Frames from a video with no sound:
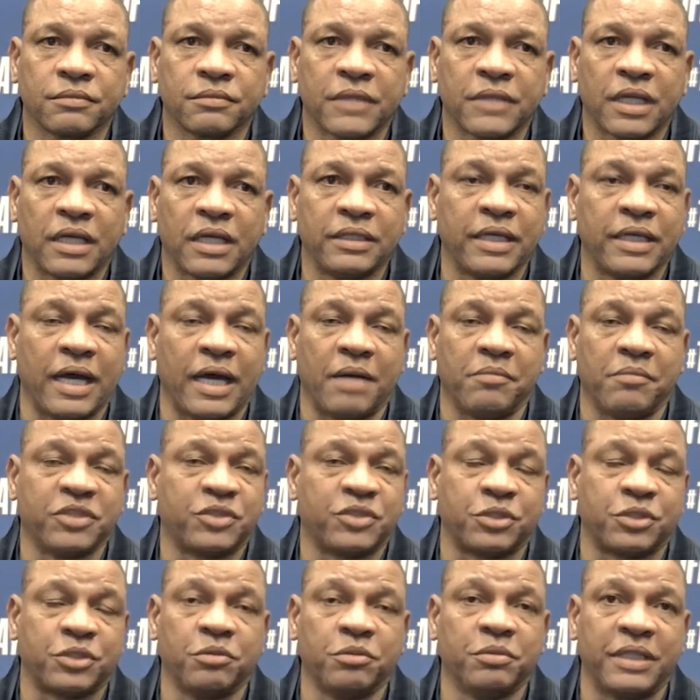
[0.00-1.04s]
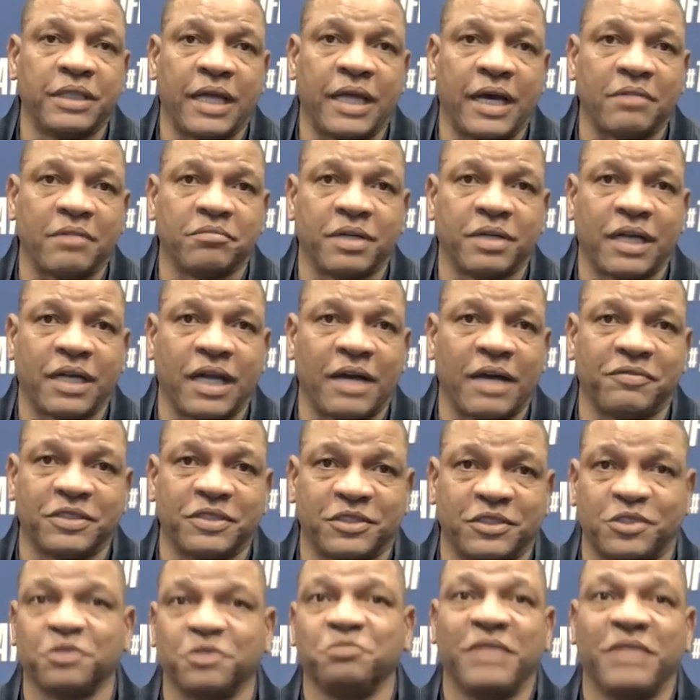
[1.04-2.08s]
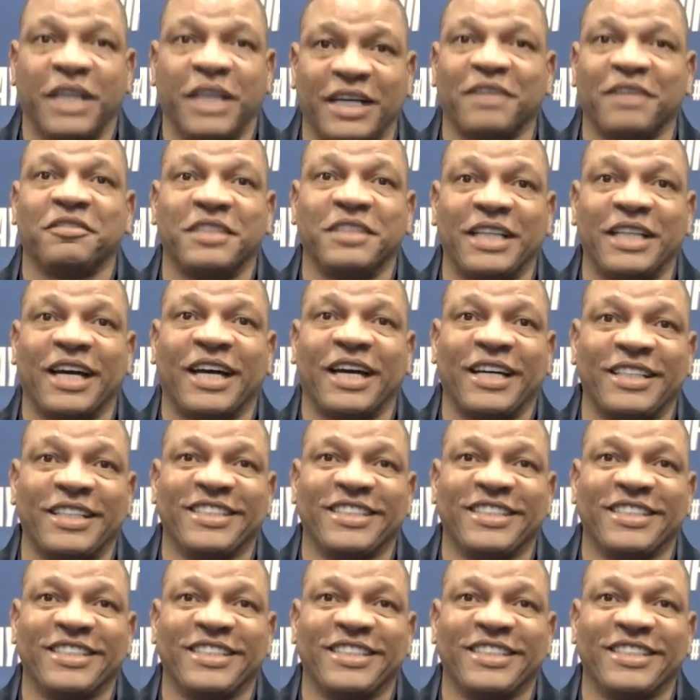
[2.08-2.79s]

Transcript: Yeah, I'm assuming that, but I've assumed that every night.